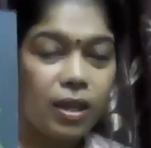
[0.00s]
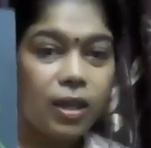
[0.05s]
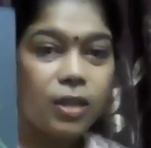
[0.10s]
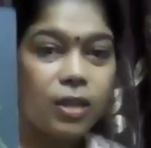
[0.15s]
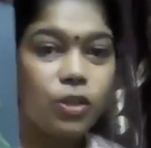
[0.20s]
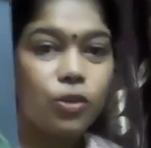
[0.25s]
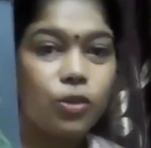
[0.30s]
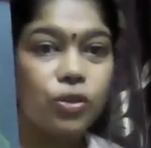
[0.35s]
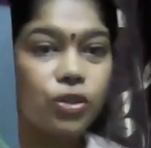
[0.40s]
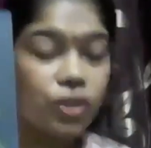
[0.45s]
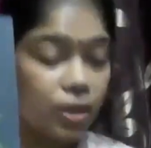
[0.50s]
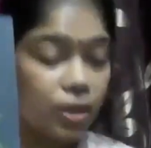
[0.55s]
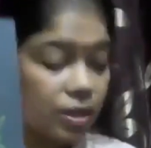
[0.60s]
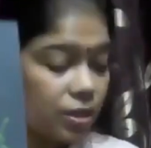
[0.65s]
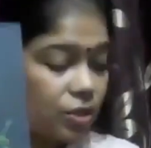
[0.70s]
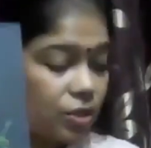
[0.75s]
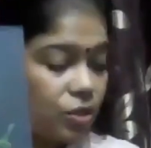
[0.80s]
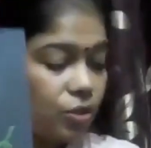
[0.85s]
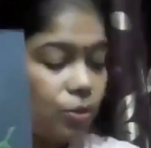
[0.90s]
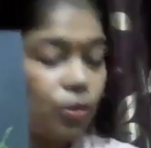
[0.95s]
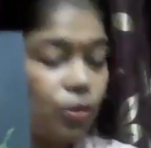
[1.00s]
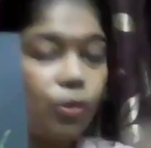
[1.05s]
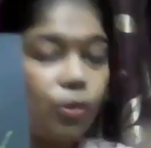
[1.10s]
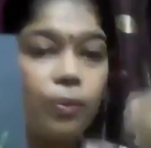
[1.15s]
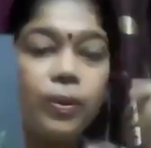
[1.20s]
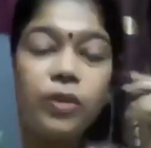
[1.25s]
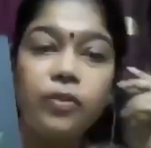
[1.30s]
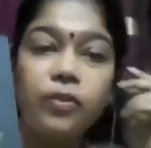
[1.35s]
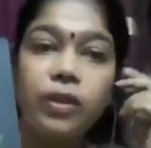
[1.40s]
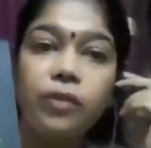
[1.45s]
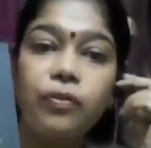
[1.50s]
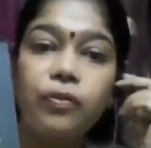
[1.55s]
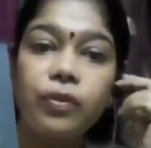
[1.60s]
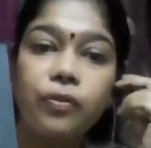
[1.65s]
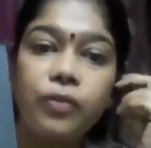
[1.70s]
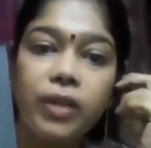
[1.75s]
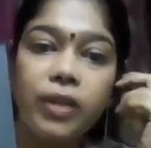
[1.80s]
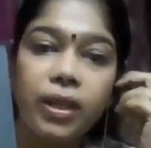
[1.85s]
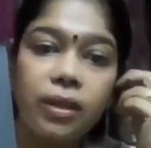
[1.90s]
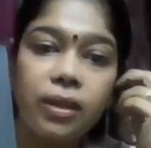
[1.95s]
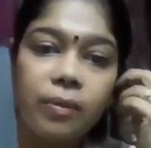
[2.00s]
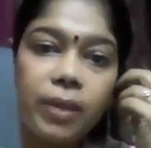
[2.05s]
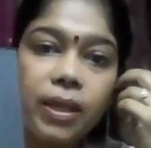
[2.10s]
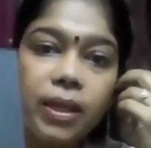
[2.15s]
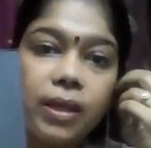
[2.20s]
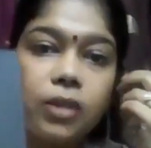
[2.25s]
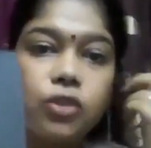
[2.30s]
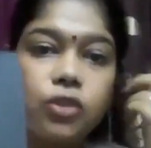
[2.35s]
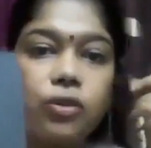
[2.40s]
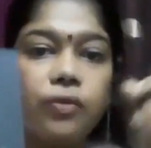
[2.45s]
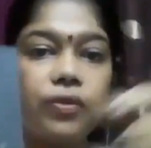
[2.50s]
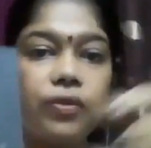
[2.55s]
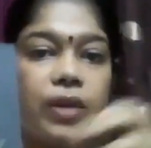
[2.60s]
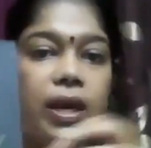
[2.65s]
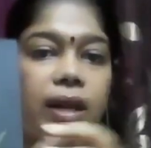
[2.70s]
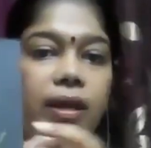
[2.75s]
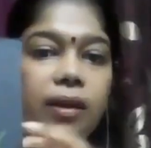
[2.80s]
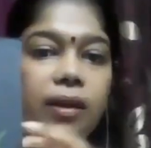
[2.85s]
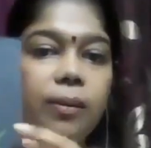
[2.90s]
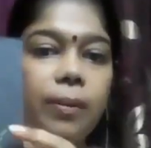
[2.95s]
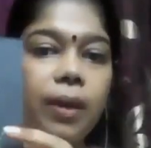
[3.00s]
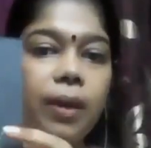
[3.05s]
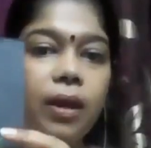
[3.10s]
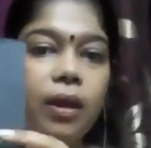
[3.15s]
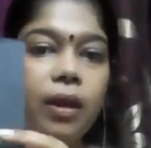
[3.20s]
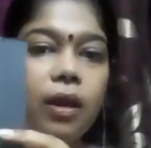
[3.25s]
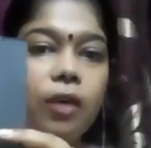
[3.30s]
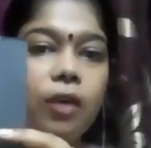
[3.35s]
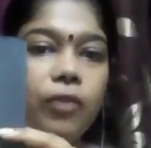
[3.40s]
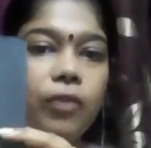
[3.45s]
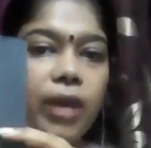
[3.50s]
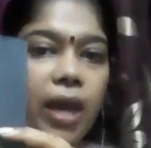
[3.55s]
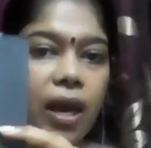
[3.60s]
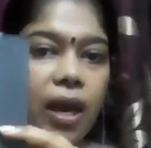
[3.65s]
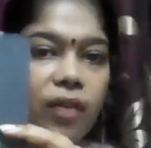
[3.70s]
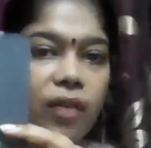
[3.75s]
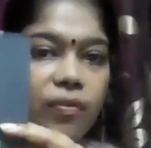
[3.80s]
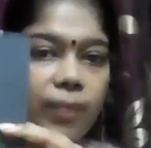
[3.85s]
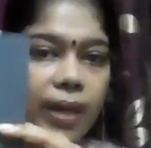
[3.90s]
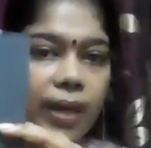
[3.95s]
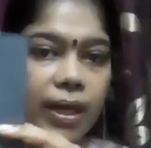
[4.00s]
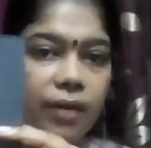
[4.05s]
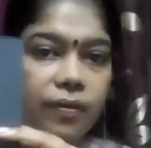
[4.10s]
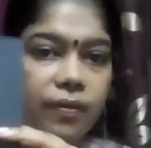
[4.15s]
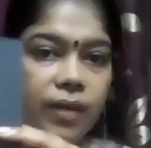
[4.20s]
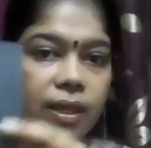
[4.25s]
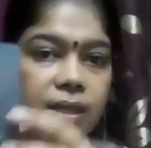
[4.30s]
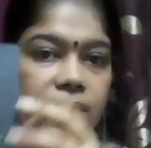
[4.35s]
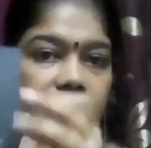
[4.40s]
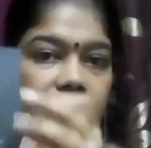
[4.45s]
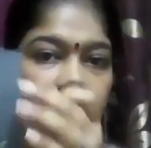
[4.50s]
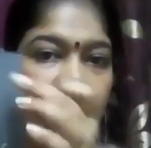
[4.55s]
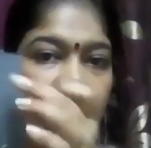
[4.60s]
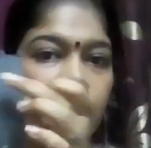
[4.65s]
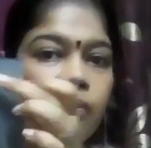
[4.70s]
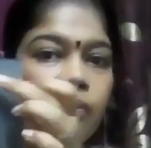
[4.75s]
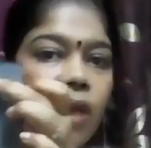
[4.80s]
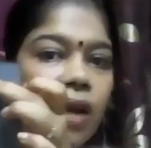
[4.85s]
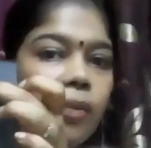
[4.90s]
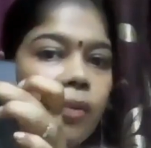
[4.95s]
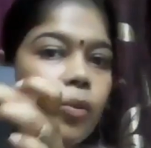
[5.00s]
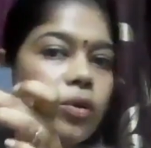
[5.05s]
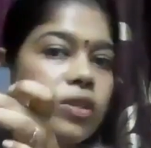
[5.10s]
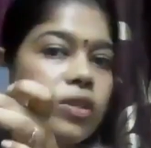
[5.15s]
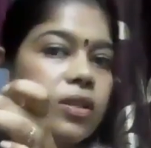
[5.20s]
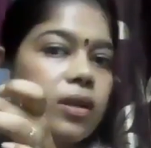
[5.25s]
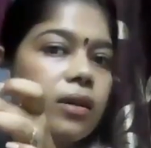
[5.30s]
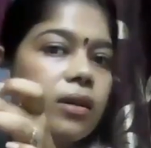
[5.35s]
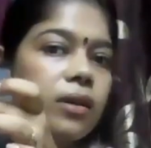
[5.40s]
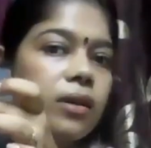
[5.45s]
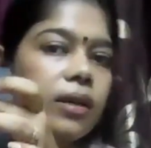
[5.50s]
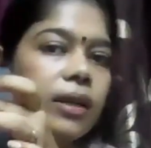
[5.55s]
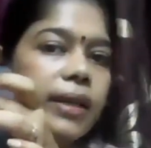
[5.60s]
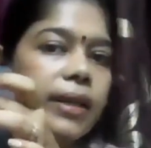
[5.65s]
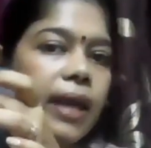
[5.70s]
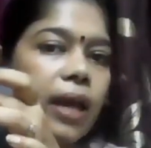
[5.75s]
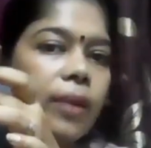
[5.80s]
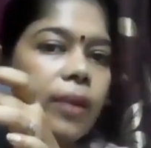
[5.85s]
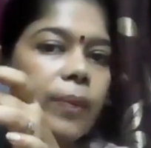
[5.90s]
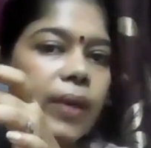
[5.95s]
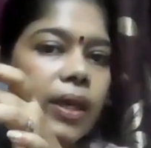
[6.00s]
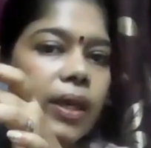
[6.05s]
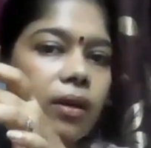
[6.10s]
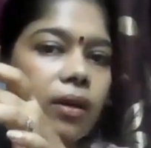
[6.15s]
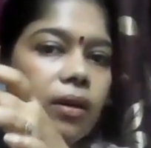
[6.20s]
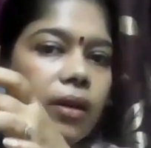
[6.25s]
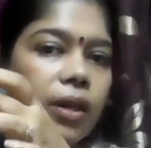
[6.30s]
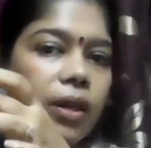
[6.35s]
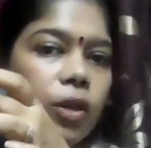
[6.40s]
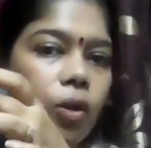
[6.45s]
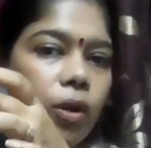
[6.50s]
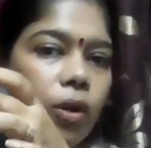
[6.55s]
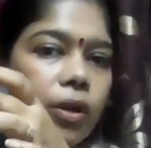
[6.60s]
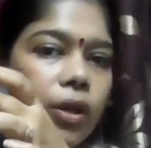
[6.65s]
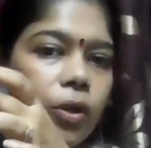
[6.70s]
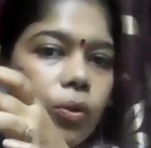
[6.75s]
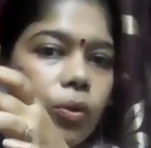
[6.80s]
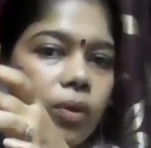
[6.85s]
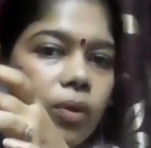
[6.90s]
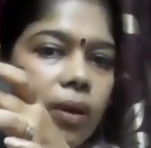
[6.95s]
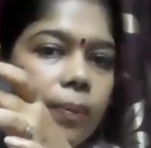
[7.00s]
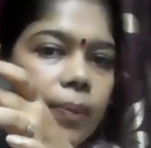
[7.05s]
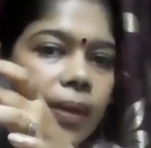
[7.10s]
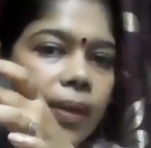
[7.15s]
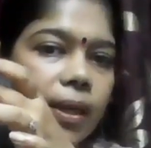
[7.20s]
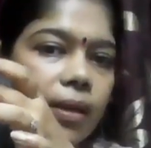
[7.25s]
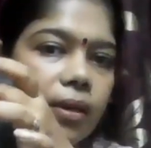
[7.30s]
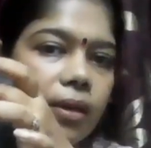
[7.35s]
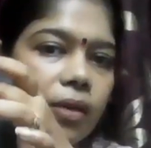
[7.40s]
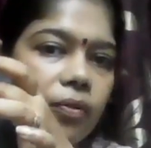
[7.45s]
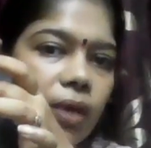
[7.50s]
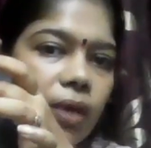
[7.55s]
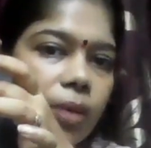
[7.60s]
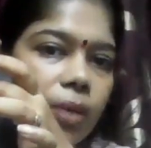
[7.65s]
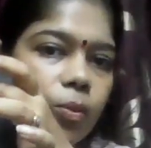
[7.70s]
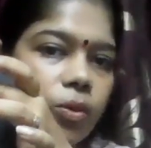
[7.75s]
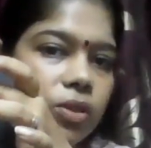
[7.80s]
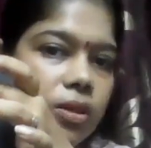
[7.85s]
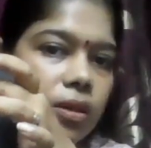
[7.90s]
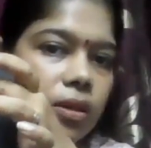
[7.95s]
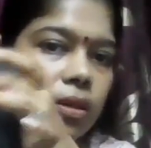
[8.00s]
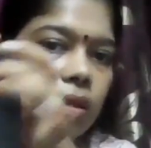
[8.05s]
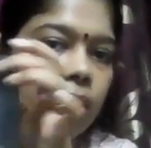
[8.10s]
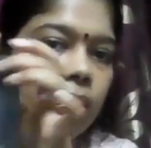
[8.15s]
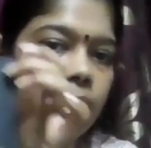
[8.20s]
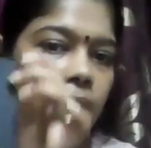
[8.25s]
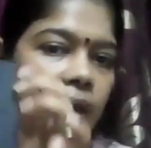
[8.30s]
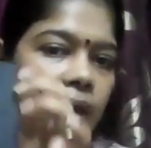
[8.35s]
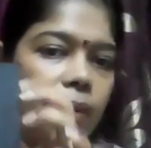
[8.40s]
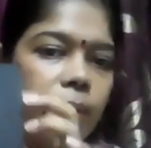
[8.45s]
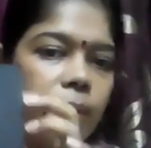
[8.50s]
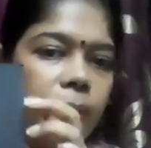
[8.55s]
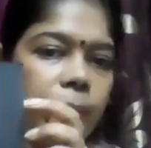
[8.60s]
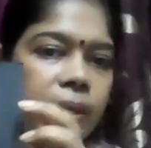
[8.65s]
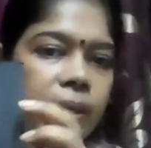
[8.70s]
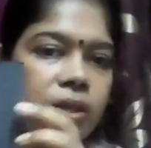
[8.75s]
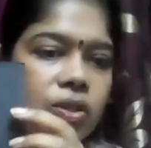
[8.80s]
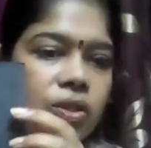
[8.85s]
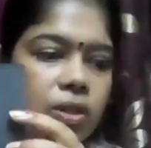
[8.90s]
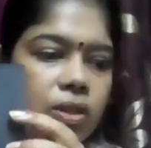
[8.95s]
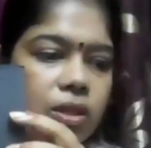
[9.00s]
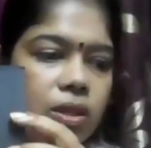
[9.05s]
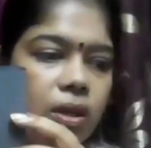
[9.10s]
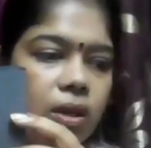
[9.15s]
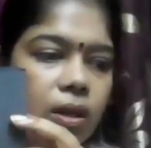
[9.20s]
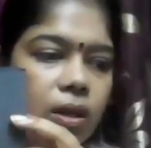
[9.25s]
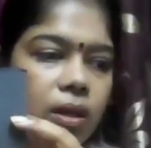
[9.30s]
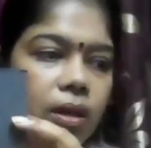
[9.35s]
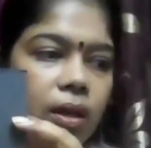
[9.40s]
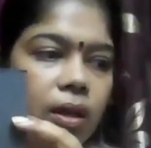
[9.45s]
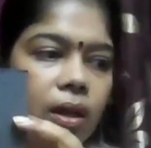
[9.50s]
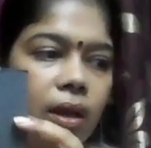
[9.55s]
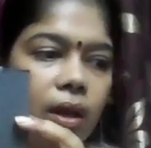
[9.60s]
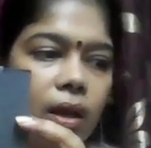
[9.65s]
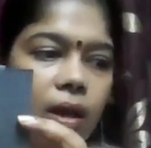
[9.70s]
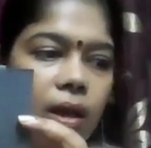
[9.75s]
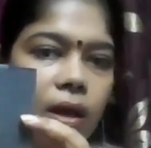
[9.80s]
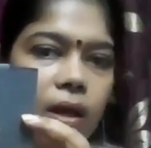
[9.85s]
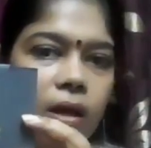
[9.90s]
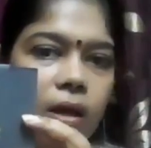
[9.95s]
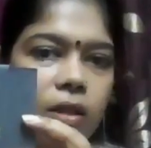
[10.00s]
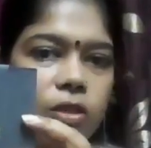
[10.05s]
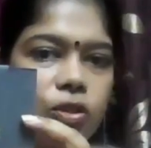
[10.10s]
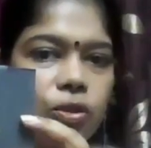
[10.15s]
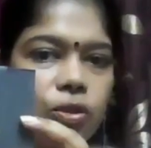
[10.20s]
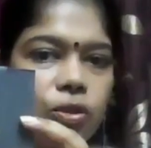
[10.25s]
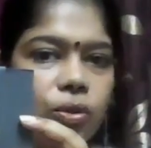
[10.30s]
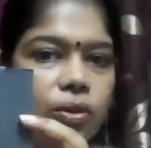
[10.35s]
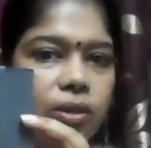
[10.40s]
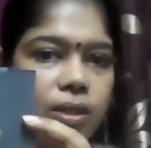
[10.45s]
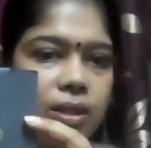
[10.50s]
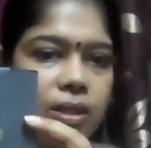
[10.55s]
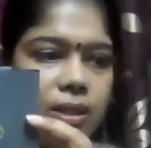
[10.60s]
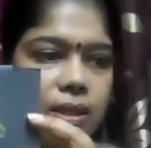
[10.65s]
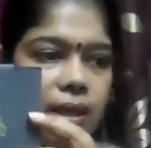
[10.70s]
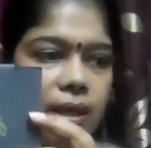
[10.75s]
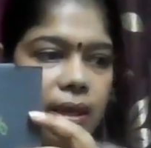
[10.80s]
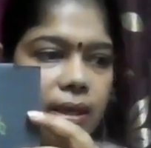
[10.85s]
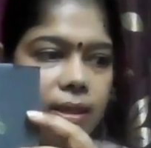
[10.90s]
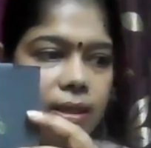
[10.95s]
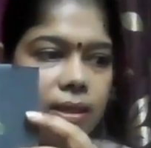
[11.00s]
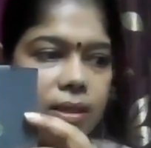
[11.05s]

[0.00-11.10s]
So just between 15 minutes of time we have made this. Abhi one more circle can be here. In order to complete it, one more circle can be pasted here. So this kind.